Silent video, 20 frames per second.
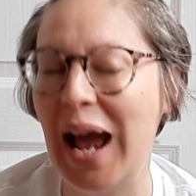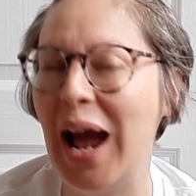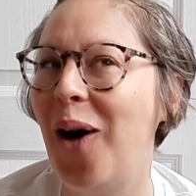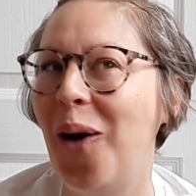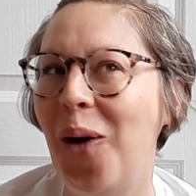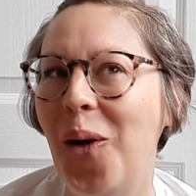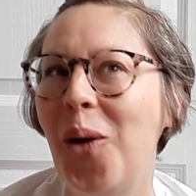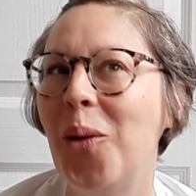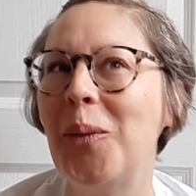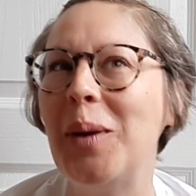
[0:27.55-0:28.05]

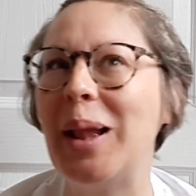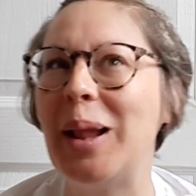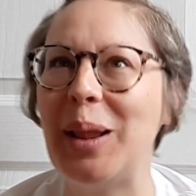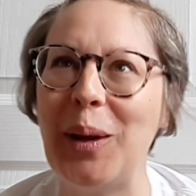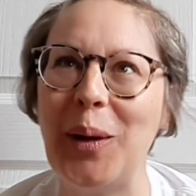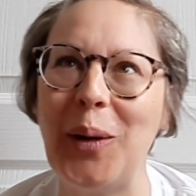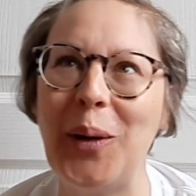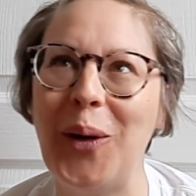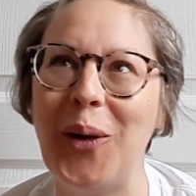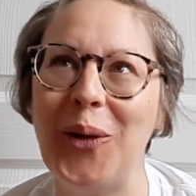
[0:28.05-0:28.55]
All will
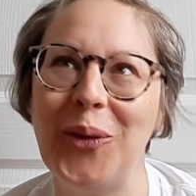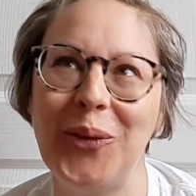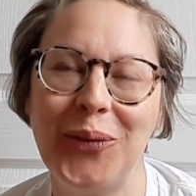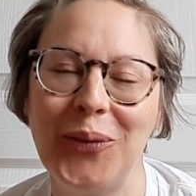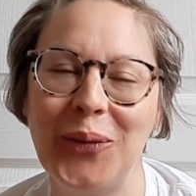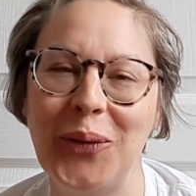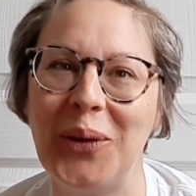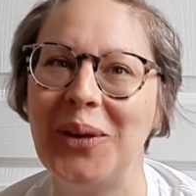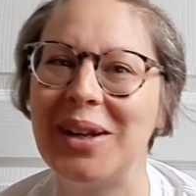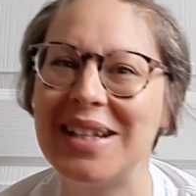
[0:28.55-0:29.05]

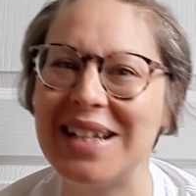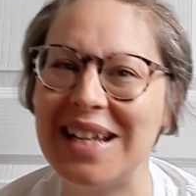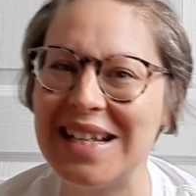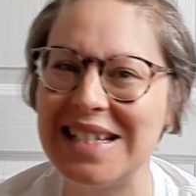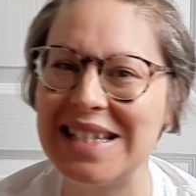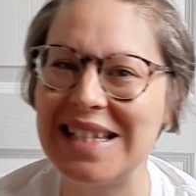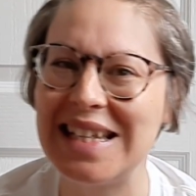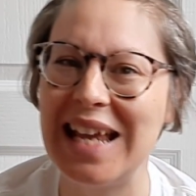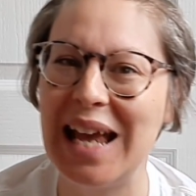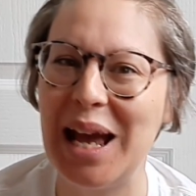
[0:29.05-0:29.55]
unfold
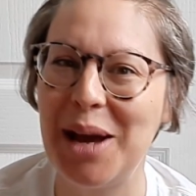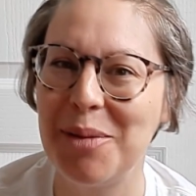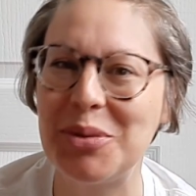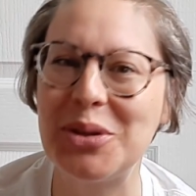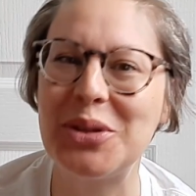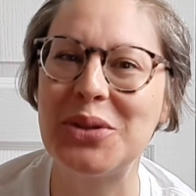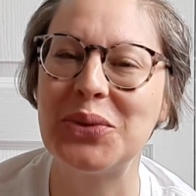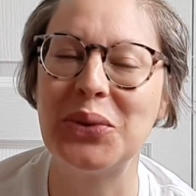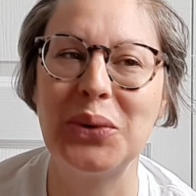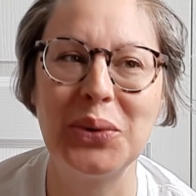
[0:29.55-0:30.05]
as the
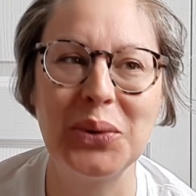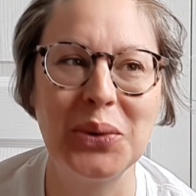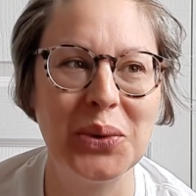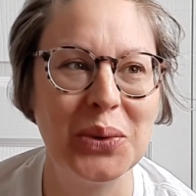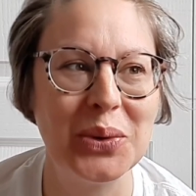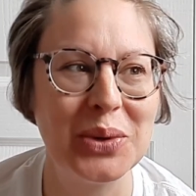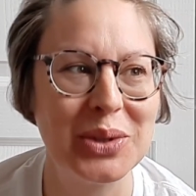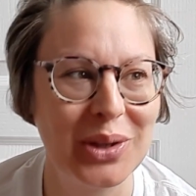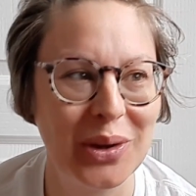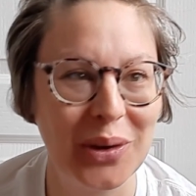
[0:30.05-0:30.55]
episode
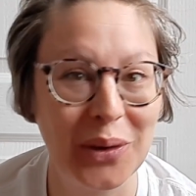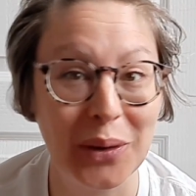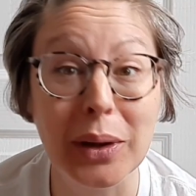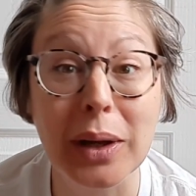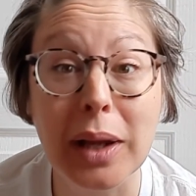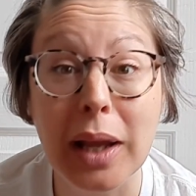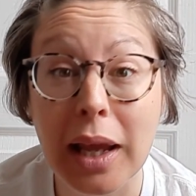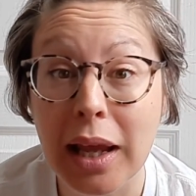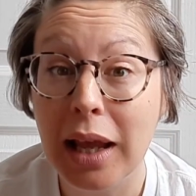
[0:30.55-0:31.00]
goes on.